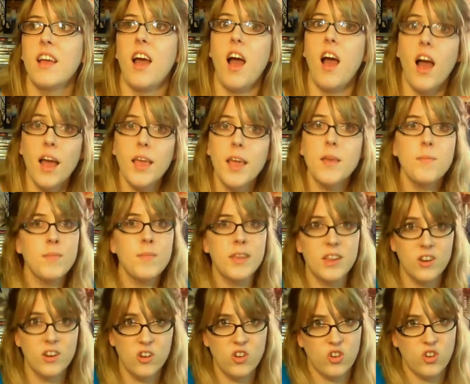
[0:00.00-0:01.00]
I'm
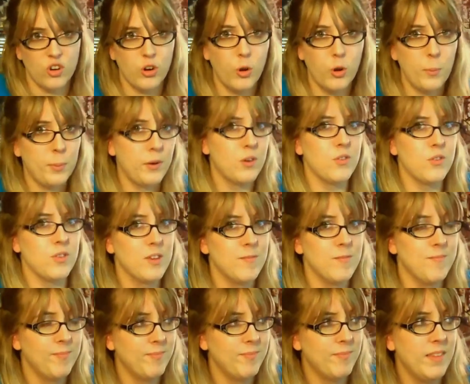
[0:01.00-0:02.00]
an internal
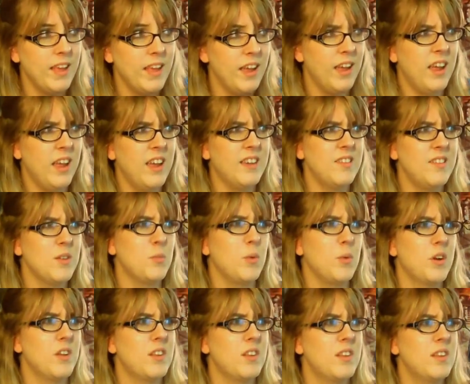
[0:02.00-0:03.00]
person. I did
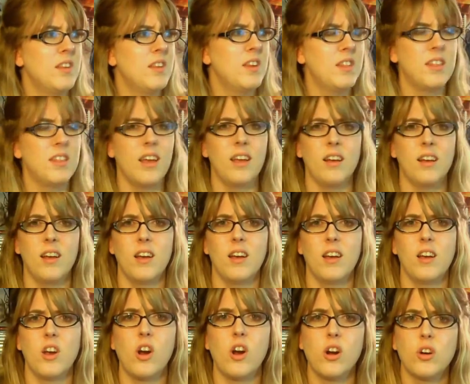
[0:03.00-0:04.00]
what it, that
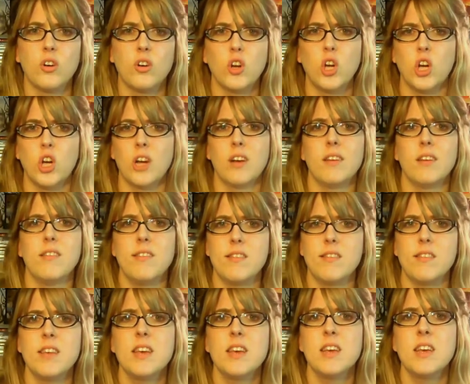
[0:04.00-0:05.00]
Carl Jung's
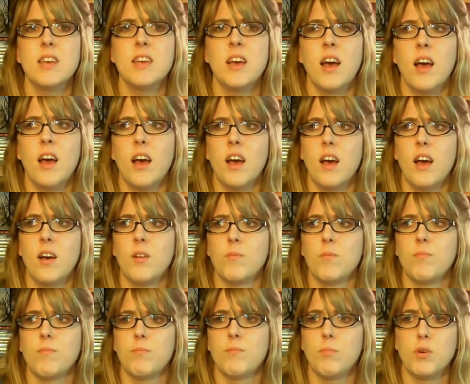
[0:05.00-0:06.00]

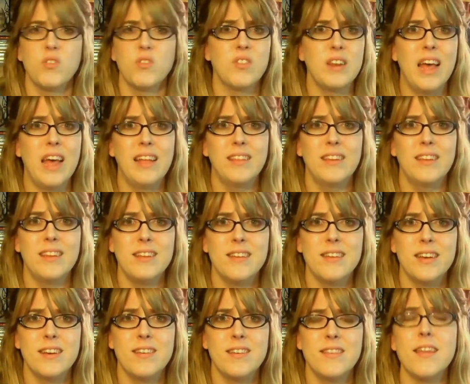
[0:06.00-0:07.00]
personality
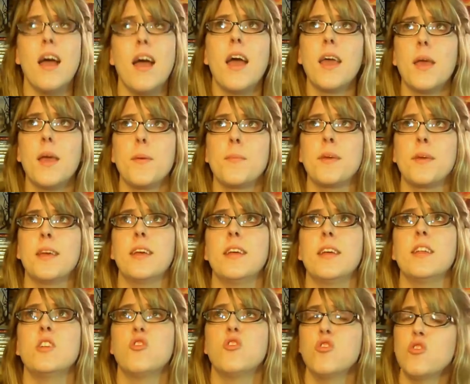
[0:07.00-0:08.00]
test. I am
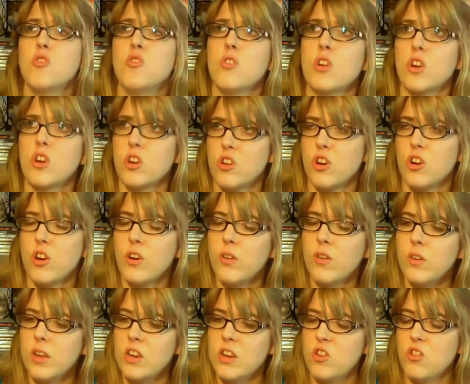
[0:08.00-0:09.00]
an
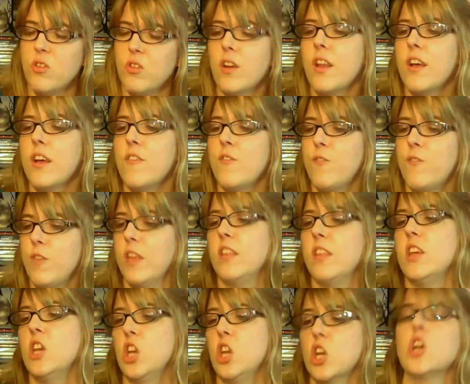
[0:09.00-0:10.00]
internal, intuitive,
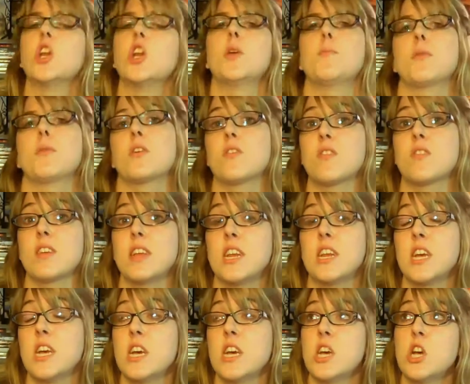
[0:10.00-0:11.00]
feeling, judging person.
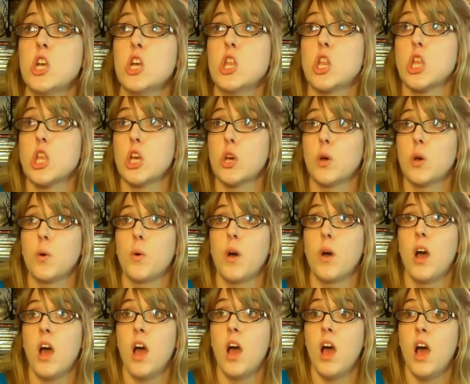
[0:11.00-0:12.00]
So
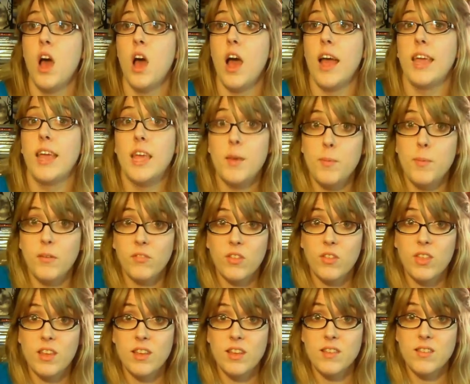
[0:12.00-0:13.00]
I keep
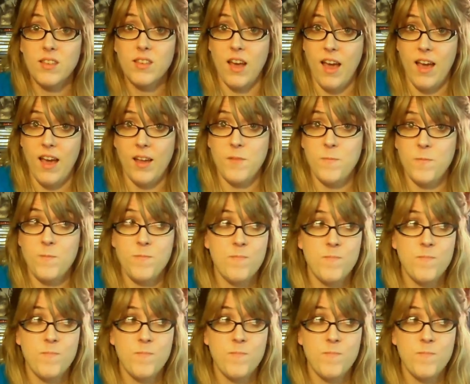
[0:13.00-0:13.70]
everything inside.